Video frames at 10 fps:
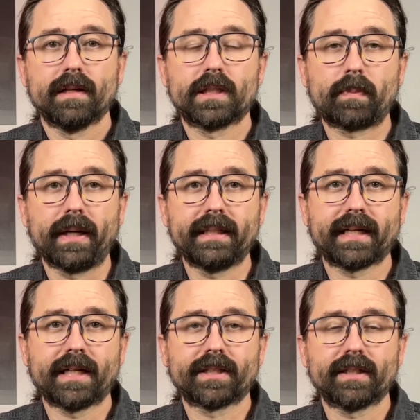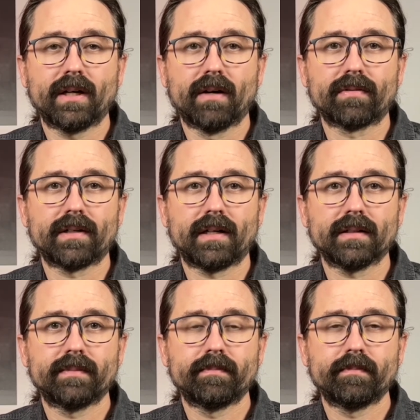The spring tension
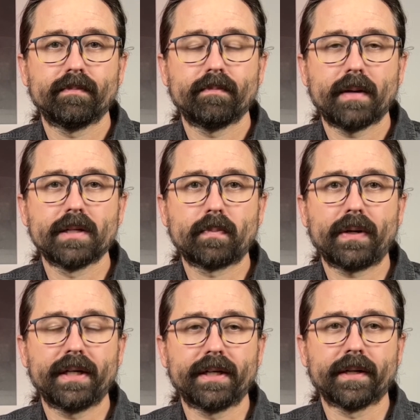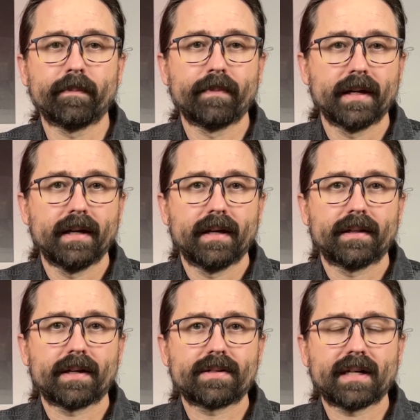overall is pretty good.
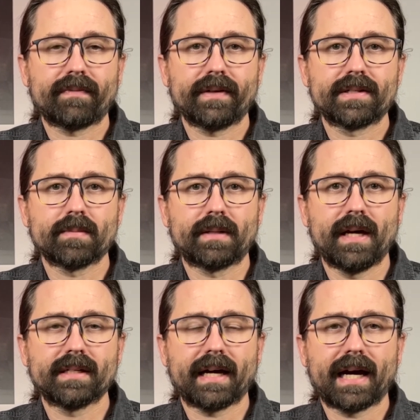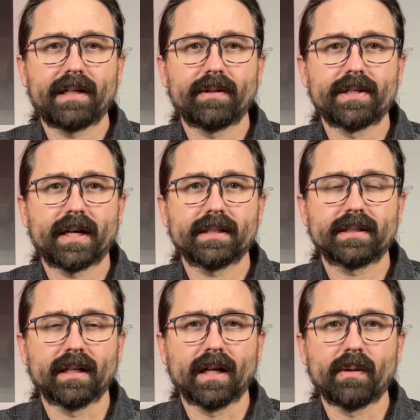There's definitely some keys I had to adjust.
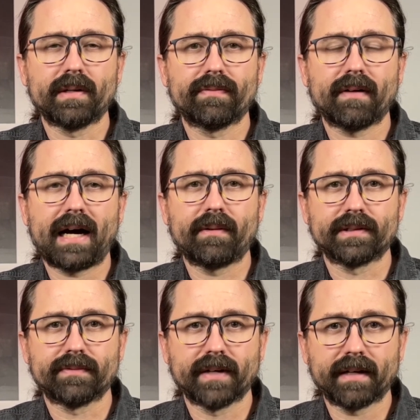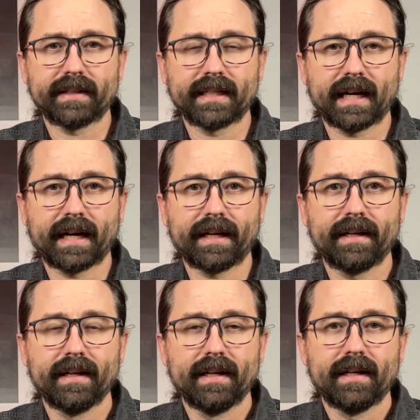The low E flat was very tight.
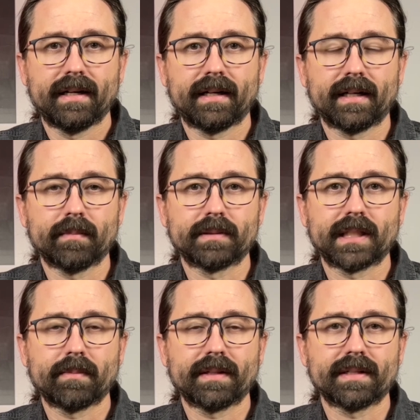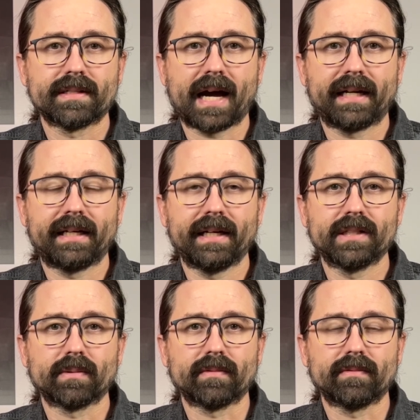Some of the side
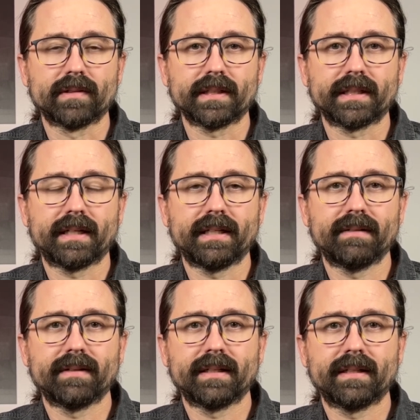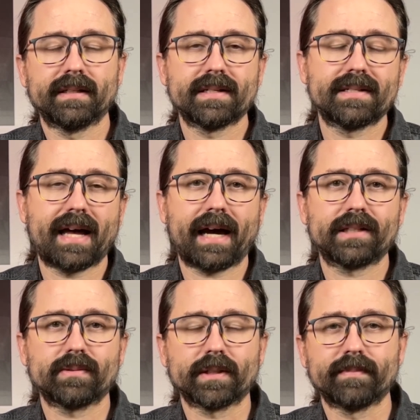keys were really uneven, and the
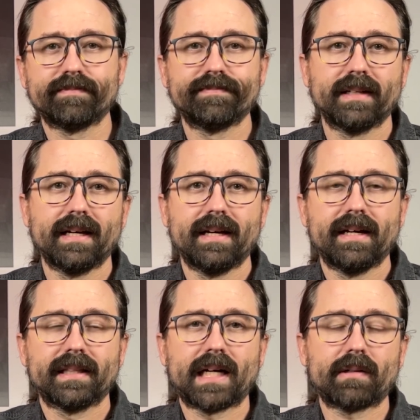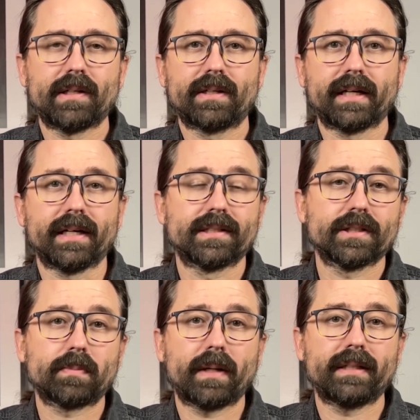stacks were okay. So
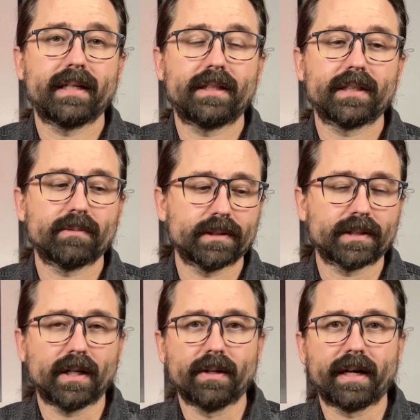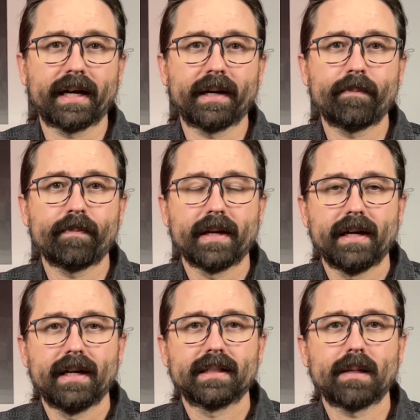spring tension was okay.
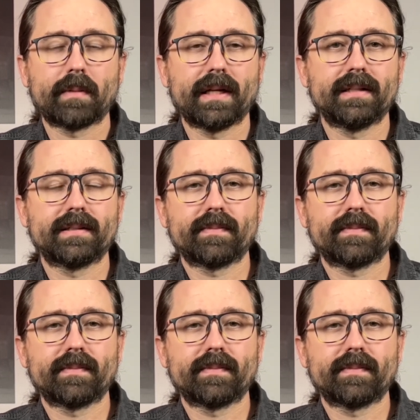Something